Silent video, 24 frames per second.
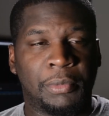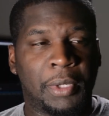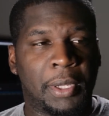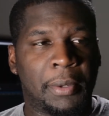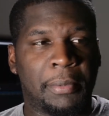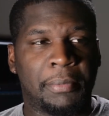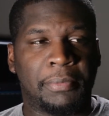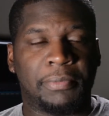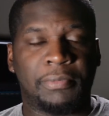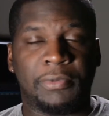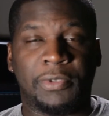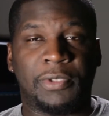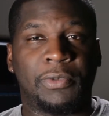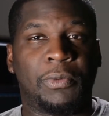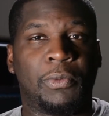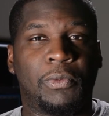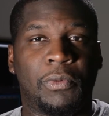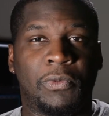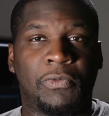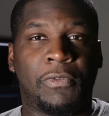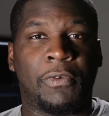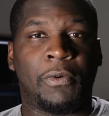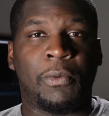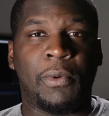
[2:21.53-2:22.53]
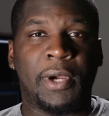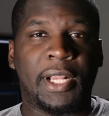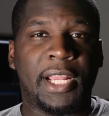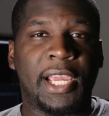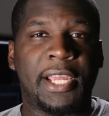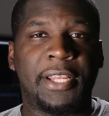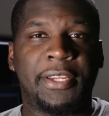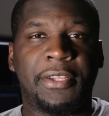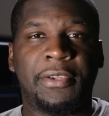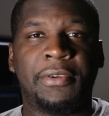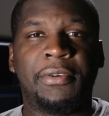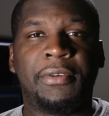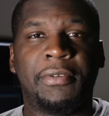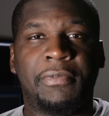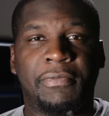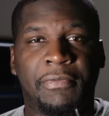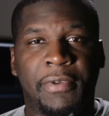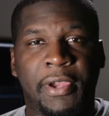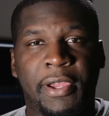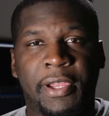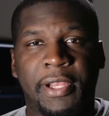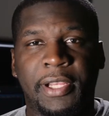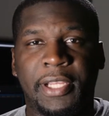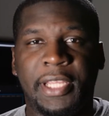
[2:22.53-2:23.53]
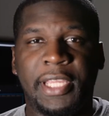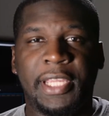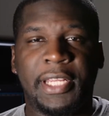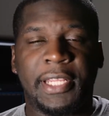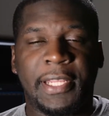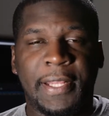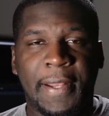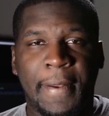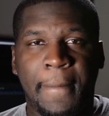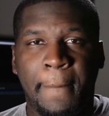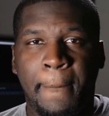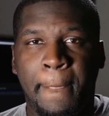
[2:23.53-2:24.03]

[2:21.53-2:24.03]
and for what I do, very needed,